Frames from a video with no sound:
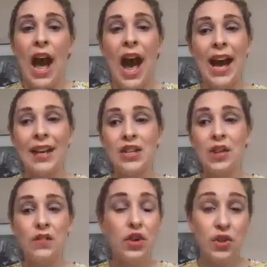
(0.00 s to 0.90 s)
And
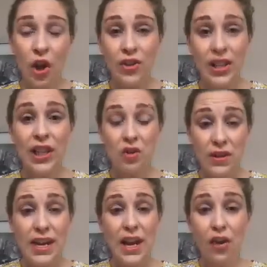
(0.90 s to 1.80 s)
you've just got to literally
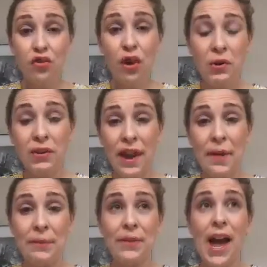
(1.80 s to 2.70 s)
take control of it.
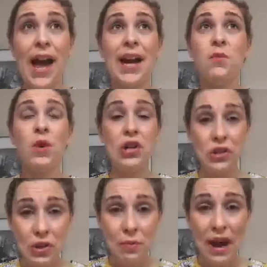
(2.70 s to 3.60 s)
And what you
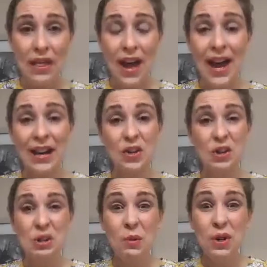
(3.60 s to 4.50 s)
do by that is you
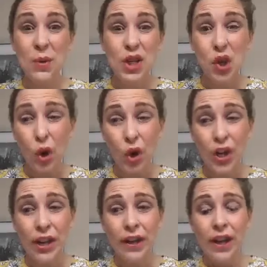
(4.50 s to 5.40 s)
do what you
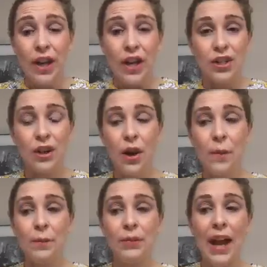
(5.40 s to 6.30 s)
enjoy.
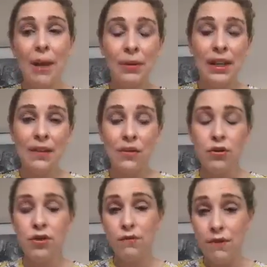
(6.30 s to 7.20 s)
So I'm going to give you
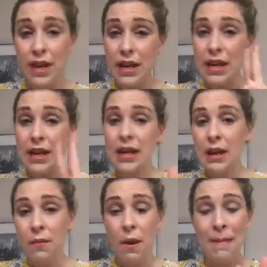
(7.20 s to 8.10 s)

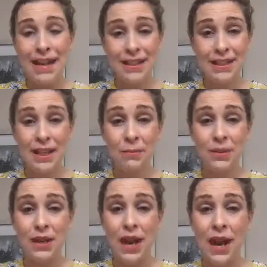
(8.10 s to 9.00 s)
3 amazing tips
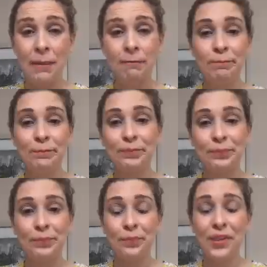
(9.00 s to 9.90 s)
today
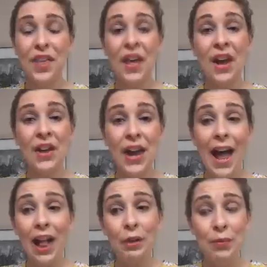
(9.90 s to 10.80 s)
that are going to
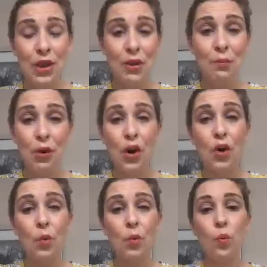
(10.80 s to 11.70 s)
help you. But
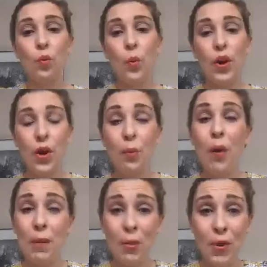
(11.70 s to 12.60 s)
one of the
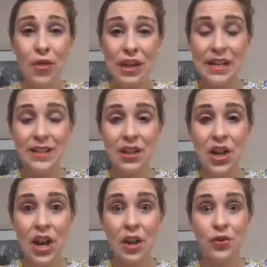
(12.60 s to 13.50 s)
important things to
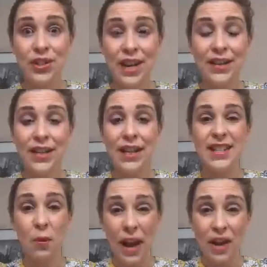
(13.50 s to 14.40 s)
understand is
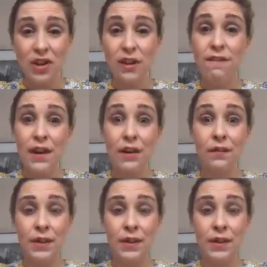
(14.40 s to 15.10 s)
that we actually feel